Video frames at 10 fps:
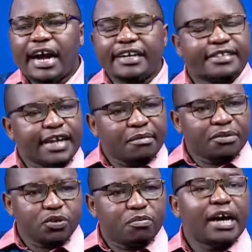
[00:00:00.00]
at
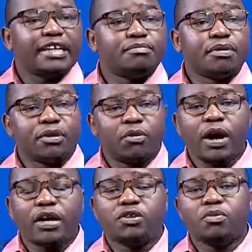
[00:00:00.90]
times you might be
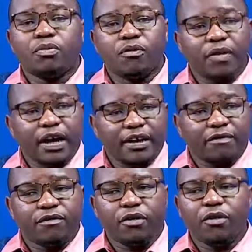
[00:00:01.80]
required to
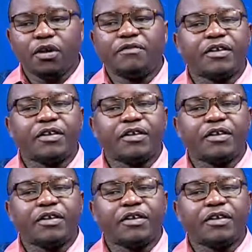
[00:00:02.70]
provide for